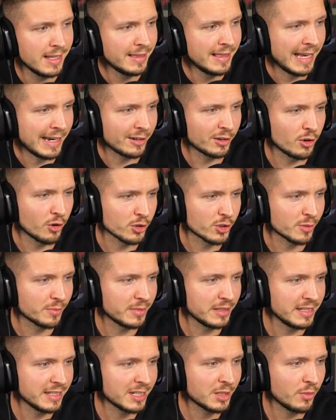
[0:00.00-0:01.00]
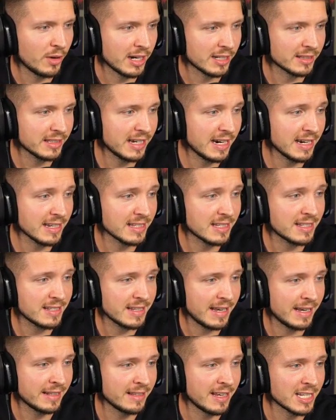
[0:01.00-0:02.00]
That could also be quite nice.
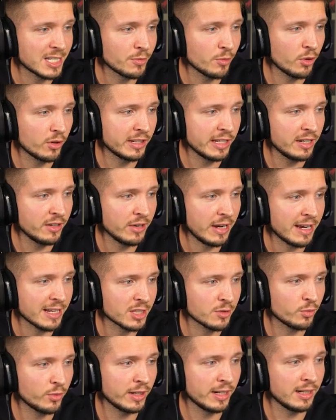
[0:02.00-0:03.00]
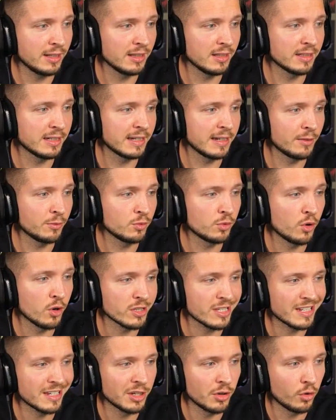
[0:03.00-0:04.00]
And this one here as well
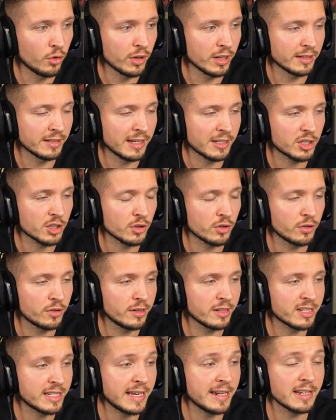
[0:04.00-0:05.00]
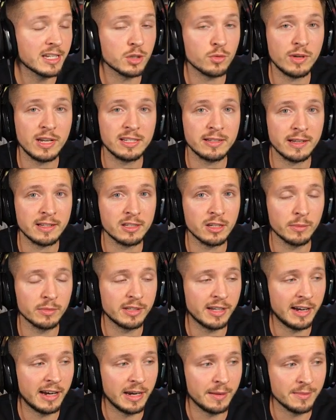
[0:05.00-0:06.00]
was annoying that your settings reset
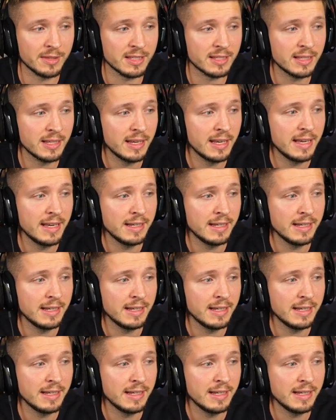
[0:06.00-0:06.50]
sometimes.